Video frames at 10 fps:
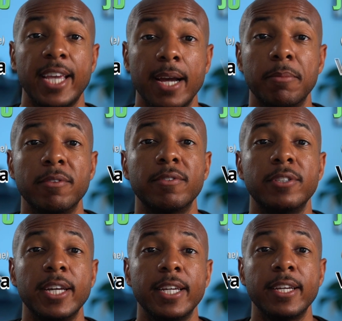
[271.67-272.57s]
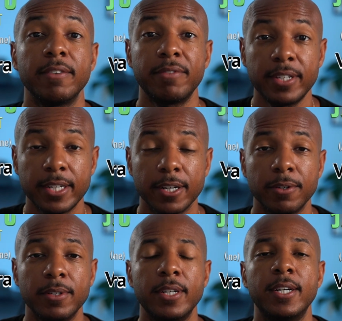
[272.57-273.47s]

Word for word: camera for taking video.